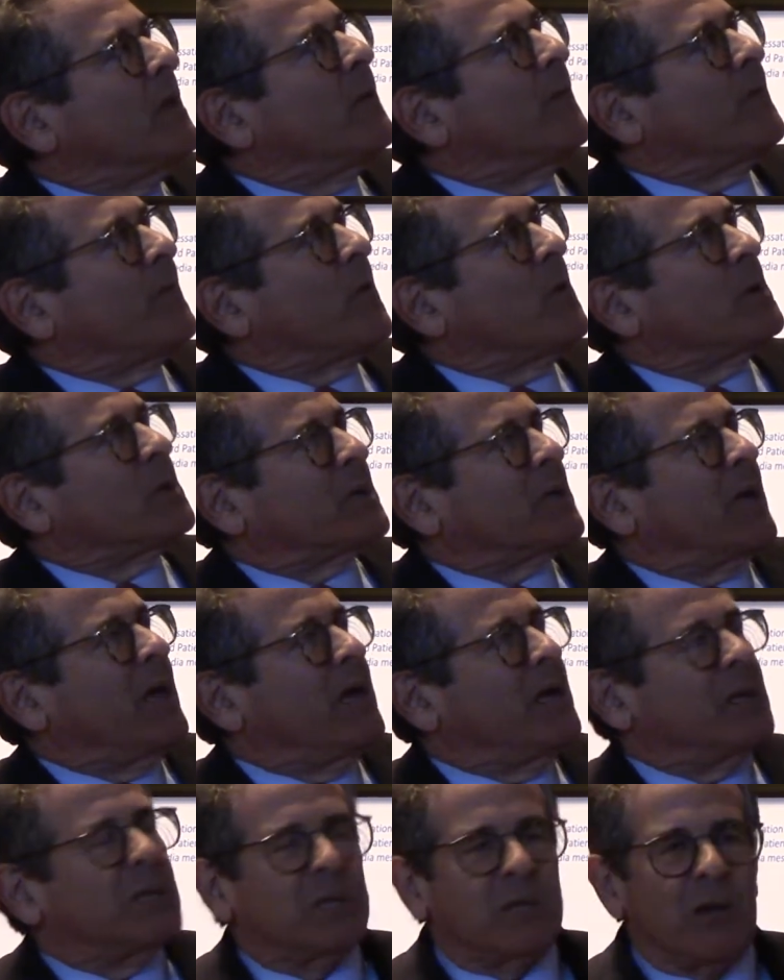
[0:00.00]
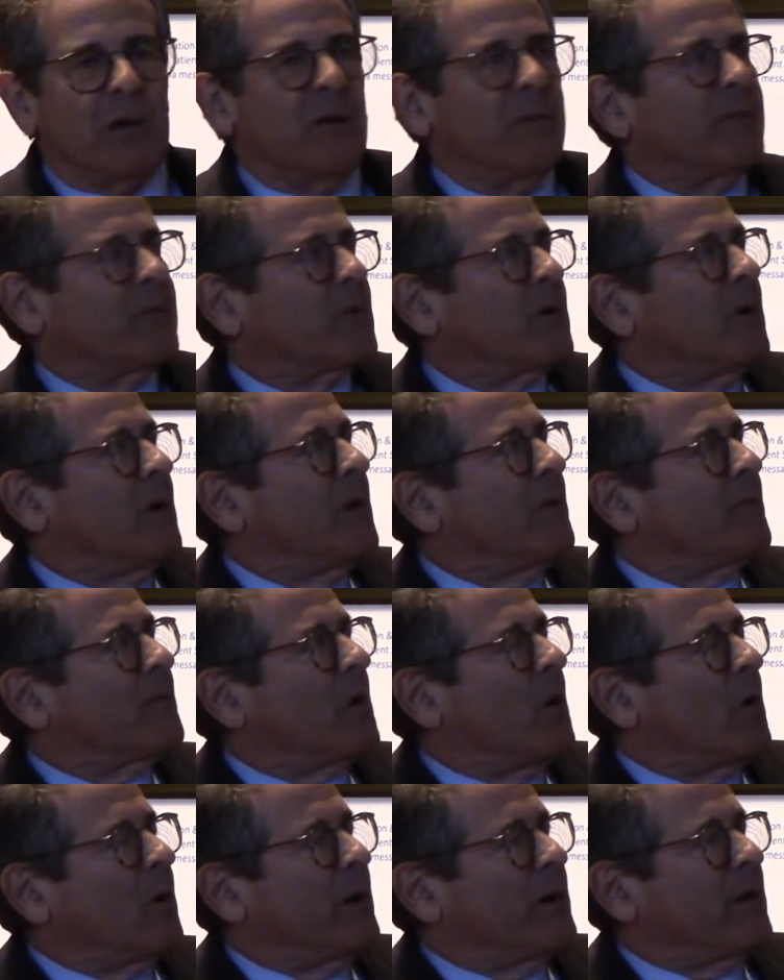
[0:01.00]
the first case of
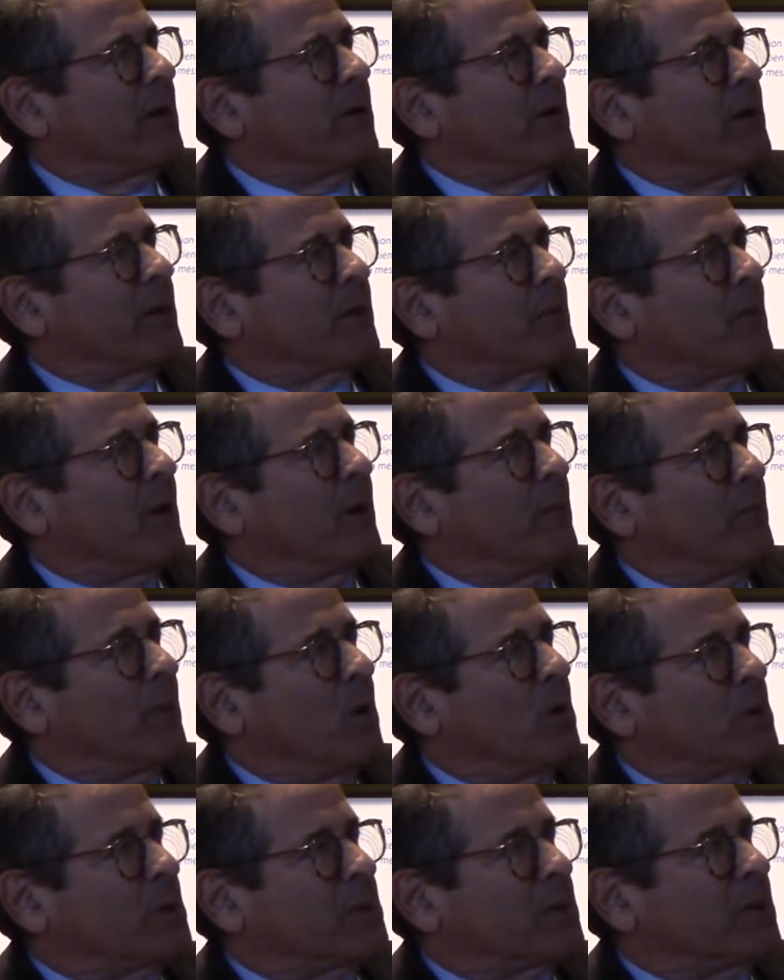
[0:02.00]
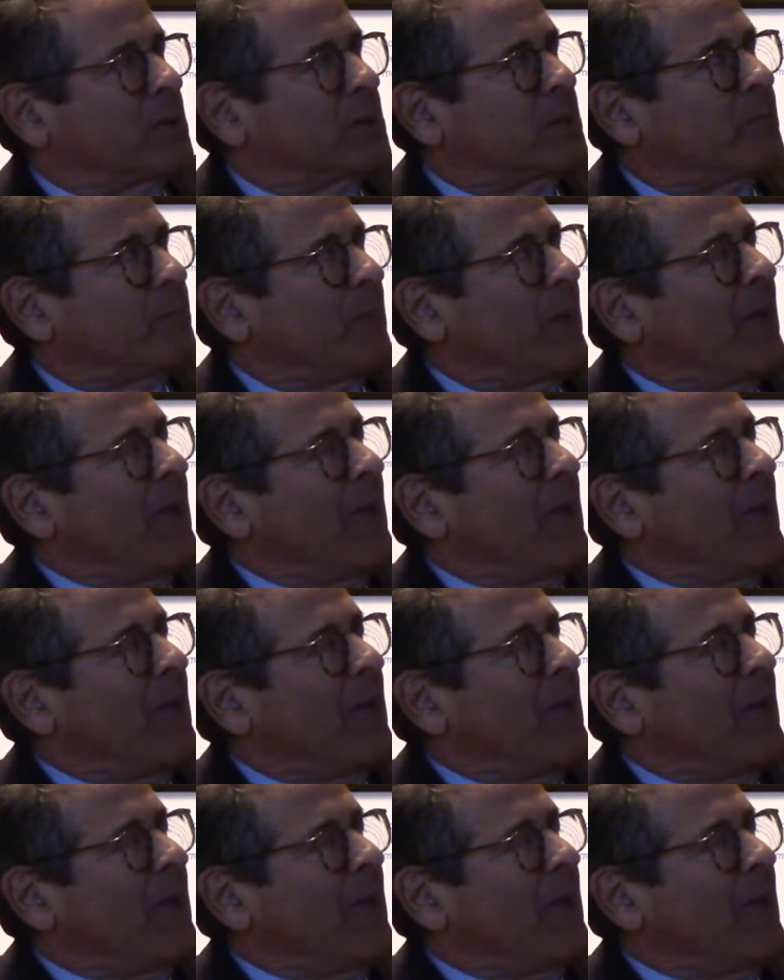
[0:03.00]
coronary thrombosis.